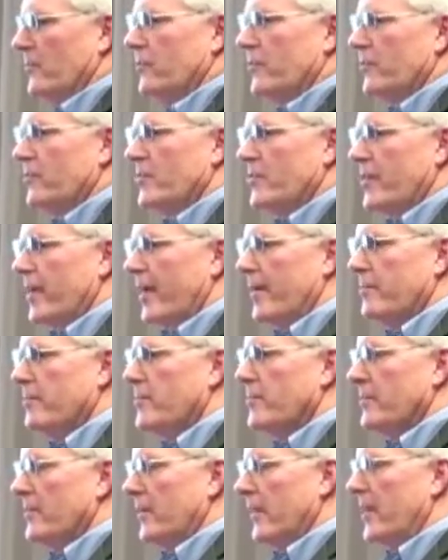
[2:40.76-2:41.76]
2
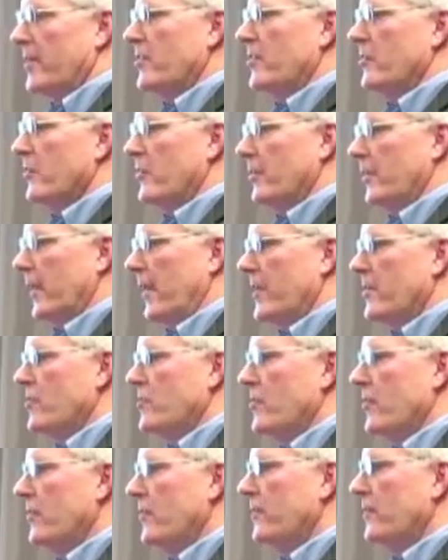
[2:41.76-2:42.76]
steps: laser
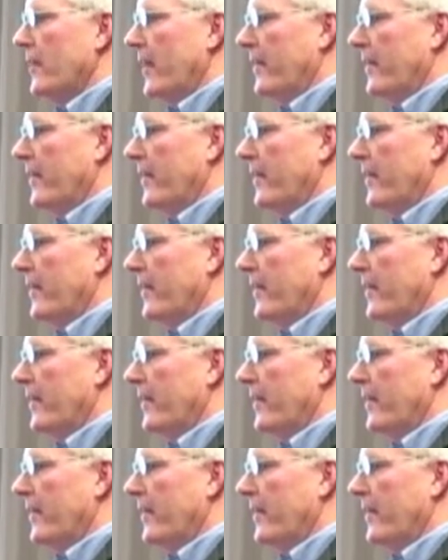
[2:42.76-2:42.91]
ablation